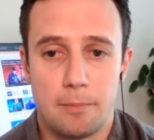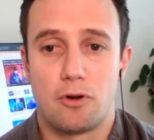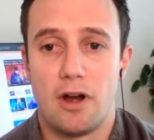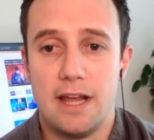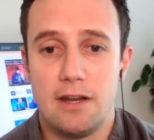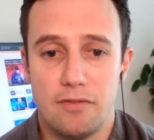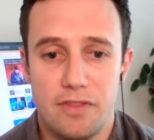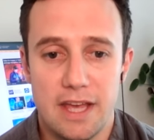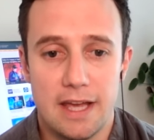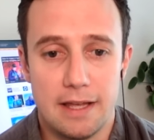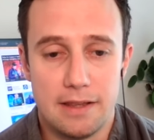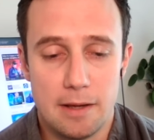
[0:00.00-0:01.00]
upgrade of
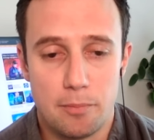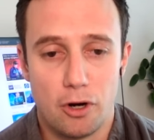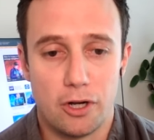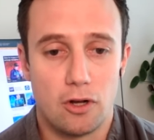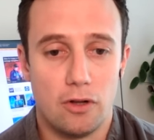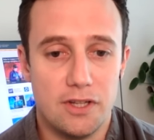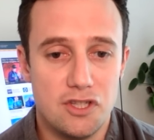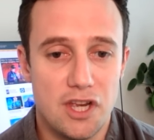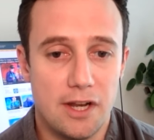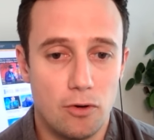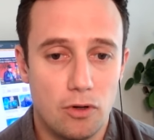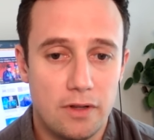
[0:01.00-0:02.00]
their protocol in
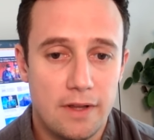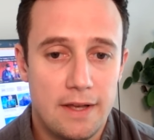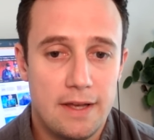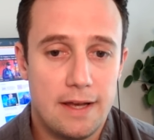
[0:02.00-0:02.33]
general,